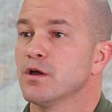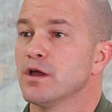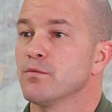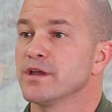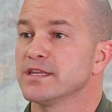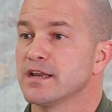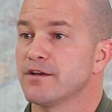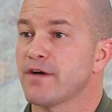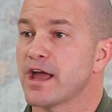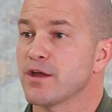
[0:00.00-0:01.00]
we did an
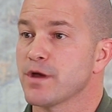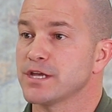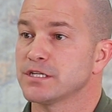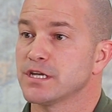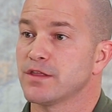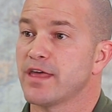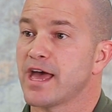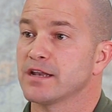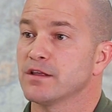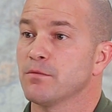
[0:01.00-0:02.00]
evaluation
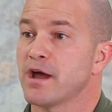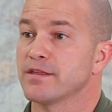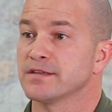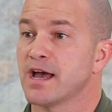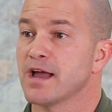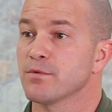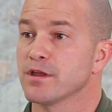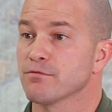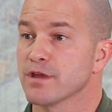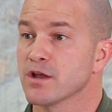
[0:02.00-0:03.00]
that by the time
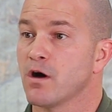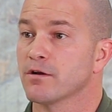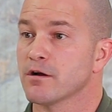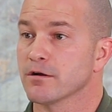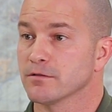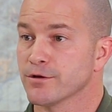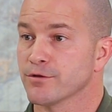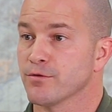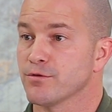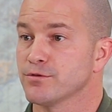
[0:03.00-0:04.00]
we recalled our alert
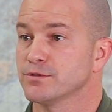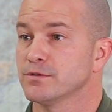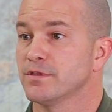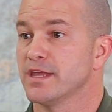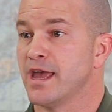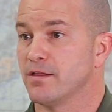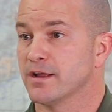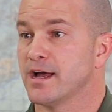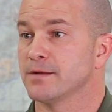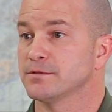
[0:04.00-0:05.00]
crews, the
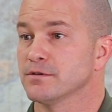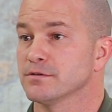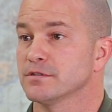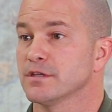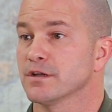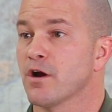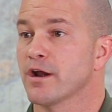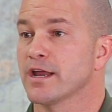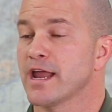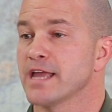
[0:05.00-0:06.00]
helicopters, the
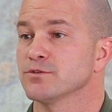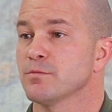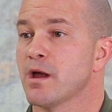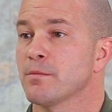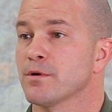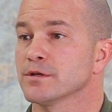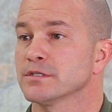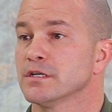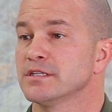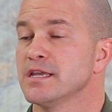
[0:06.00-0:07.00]
Guardian Angel
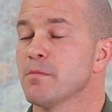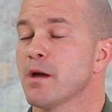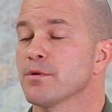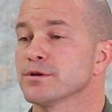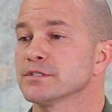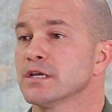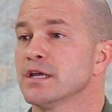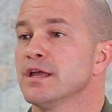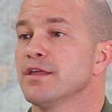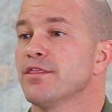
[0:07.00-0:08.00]
members, team members,
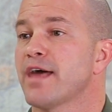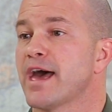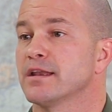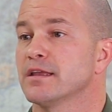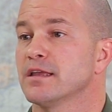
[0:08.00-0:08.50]
that